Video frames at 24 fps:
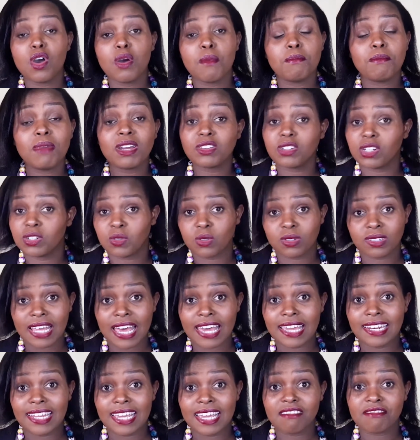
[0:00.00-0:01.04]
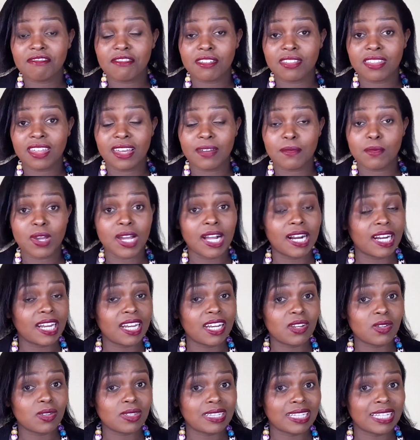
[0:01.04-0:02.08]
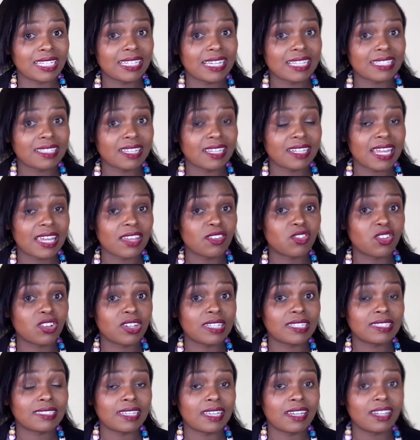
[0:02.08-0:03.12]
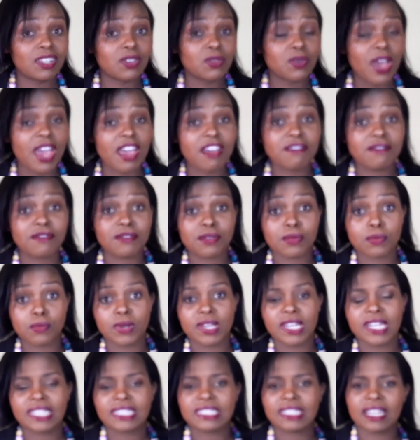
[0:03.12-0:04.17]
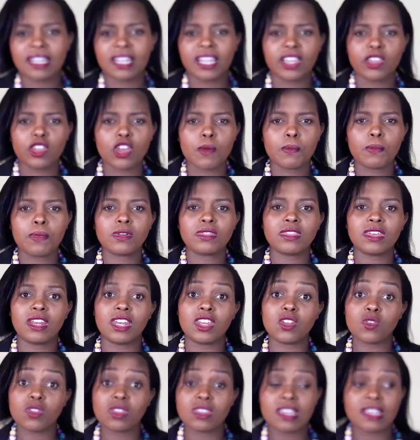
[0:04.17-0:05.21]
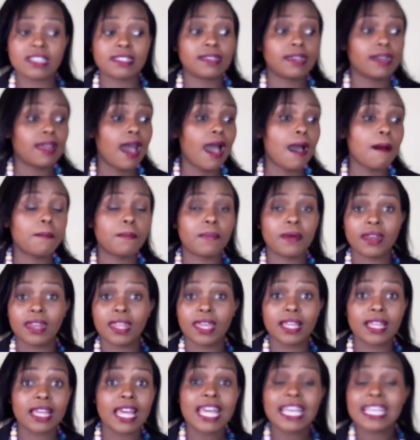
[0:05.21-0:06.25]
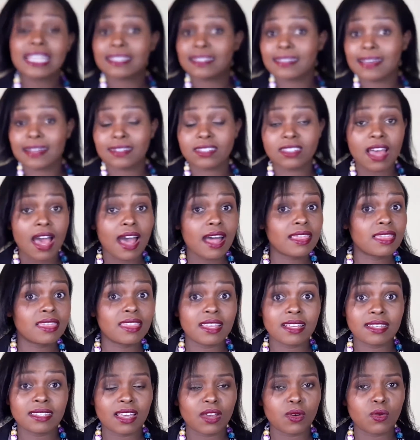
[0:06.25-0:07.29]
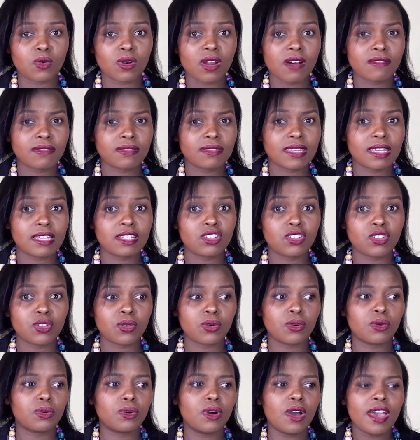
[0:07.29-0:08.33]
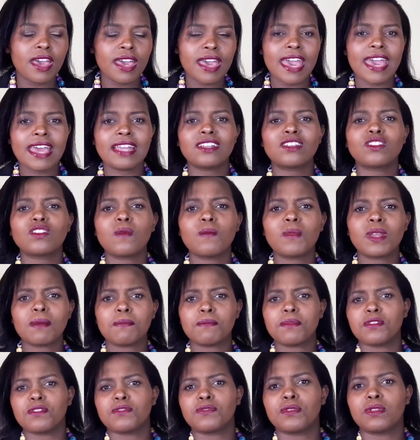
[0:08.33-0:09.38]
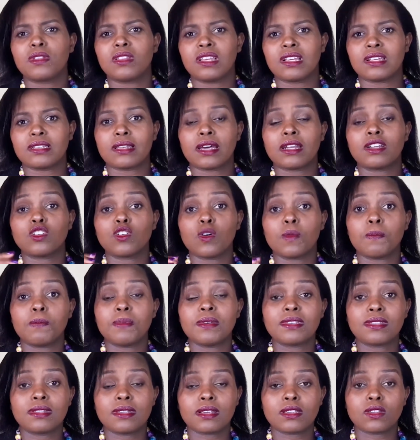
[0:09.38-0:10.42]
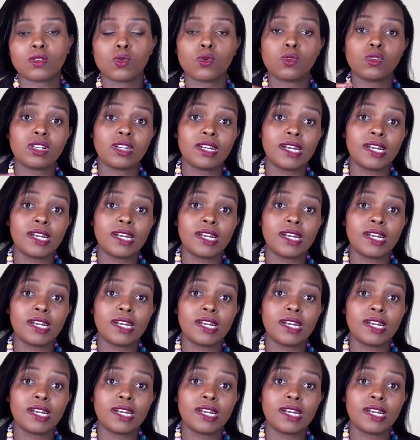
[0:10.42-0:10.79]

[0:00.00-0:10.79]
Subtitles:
Make sure to sign in for the weekly newsletters that I usually send you every week, telling you about the new things that are happening, such as things I could have sent you, and so many beautiful things that your business could